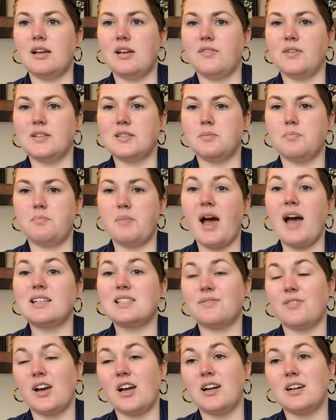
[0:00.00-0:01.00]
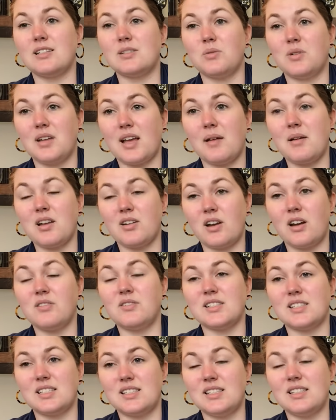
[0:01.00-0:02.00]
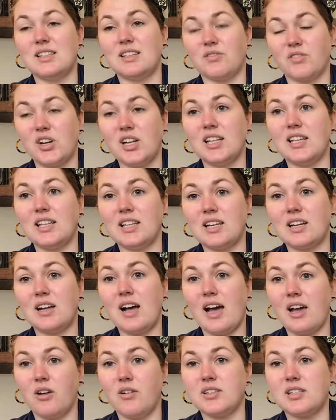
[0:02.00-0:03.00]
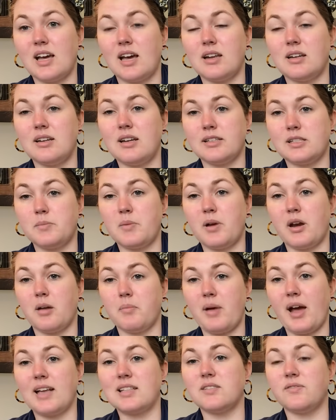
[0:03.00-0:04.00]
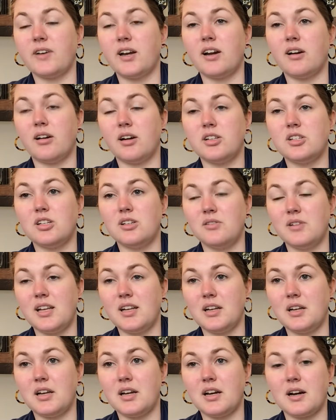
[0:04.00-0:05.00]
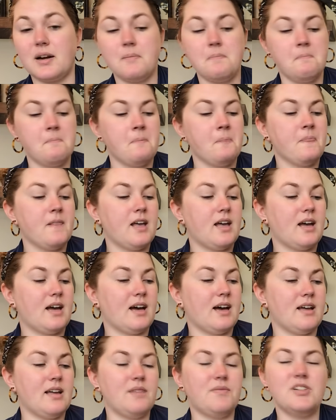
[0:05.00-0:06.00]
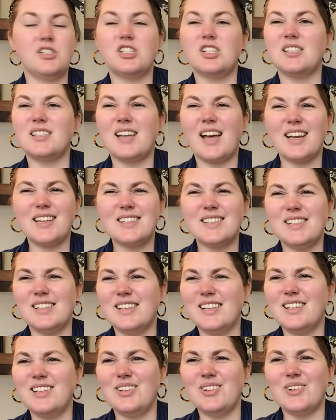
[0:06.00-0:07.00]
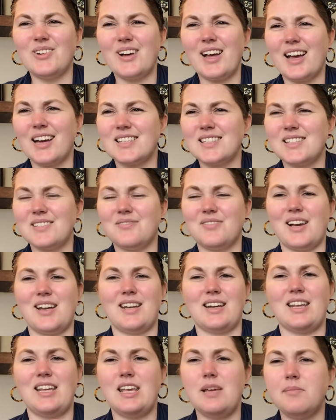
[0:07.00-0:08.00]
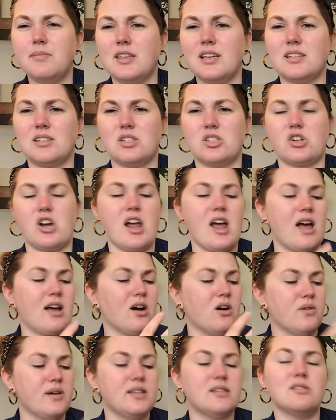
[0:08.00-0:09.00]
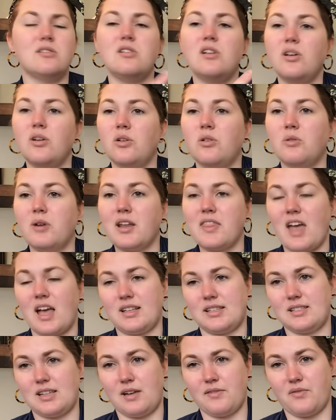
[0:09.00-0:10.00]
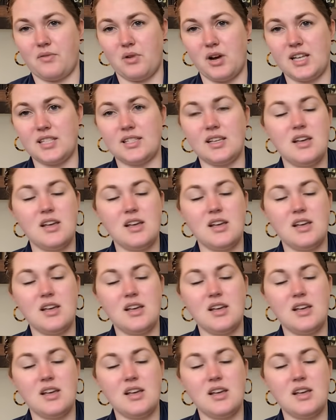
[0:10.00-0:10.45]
If it's pacifiers, when my daughter was really little, I always had a spare pacifier or two in here. It was just excellent, excellent way to keep things straight. I always knew where that stuff was.